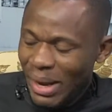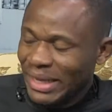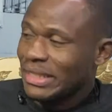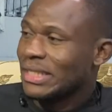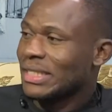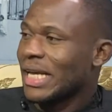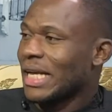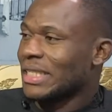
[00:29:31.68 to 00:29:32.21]
Say,
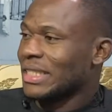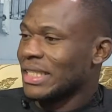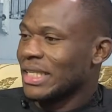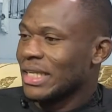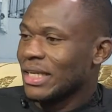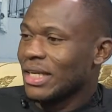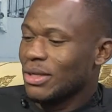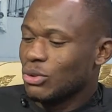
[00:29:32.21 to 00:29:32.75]
what is your
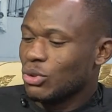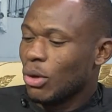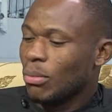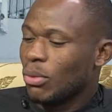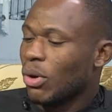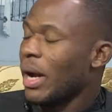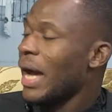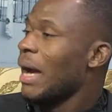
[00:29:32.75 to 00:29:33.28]
chief?
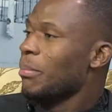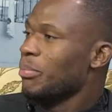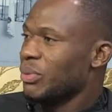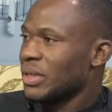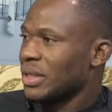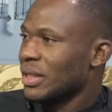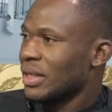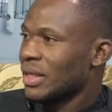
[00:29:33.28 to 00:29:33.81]
Jomoro
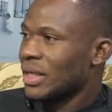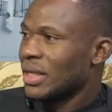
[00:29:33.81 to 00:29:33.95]
MP.